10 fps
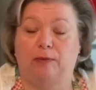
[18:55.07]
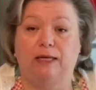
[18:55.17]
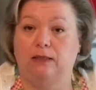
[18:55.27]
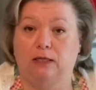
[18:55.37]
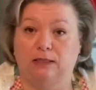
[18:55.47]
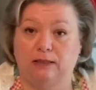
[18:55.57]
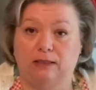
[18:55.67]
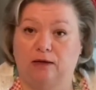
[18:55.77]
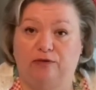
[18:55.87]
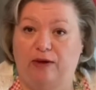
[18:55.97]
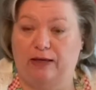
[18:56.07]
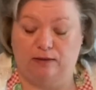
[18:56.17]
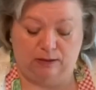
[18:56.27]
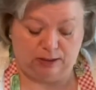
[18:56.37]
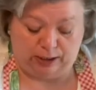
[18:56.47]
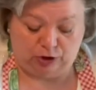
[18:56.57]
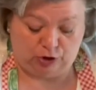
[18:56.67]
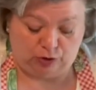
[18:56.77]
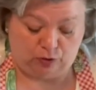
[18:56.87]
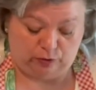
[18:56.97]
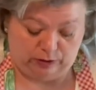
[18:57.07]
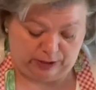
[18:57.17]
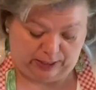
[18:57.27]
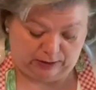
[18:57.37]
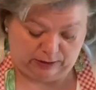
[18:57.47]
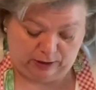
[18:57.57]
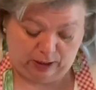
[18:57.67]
And it doesn't affect the texture or the taste.